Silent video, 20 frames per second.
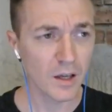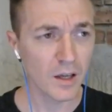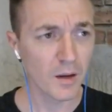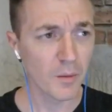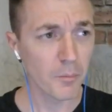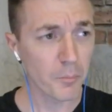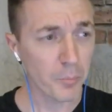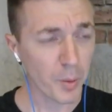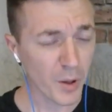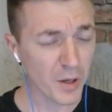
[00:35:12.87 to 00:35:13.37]

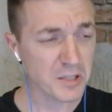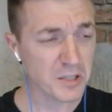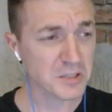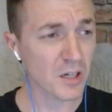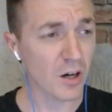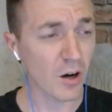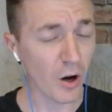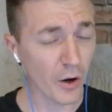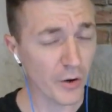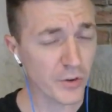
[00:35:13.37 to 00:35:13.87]
but
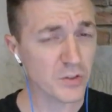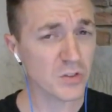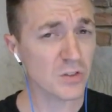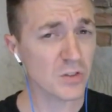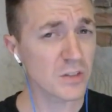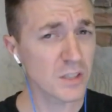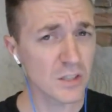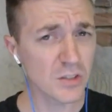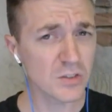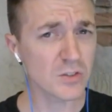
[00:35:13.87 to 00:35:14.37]
honestly,
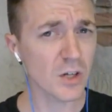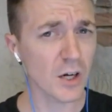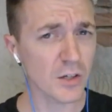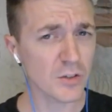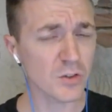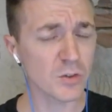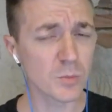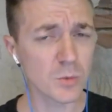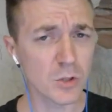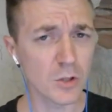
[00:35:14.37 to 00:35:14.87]
he's got
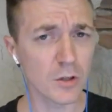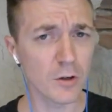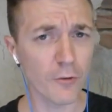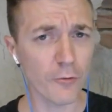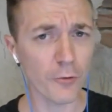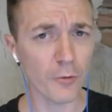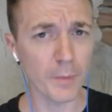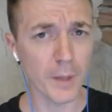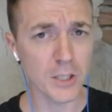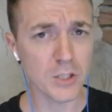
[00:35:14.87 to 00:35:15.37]
some good
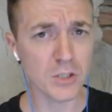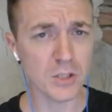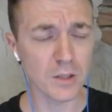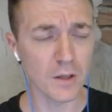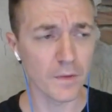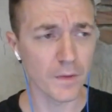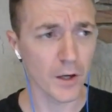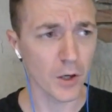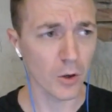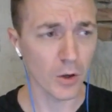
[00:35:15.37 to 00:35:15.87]
information in
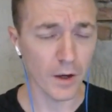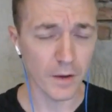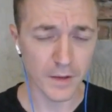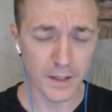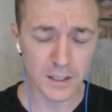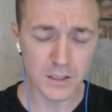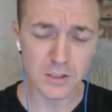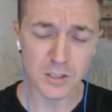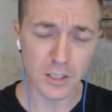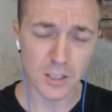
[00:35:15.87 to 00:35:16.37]
there, and he
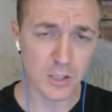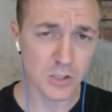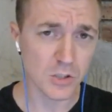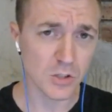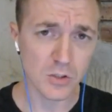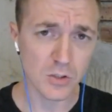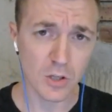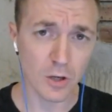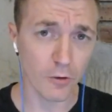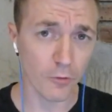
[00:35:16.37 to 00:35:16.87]
teaches
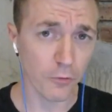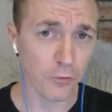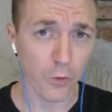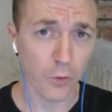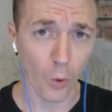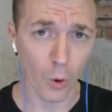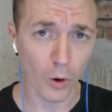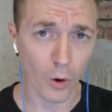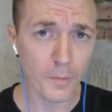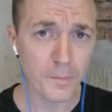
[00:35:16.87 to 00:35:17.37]
good
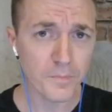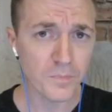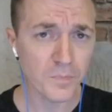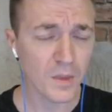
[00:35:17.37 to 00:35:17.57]
form,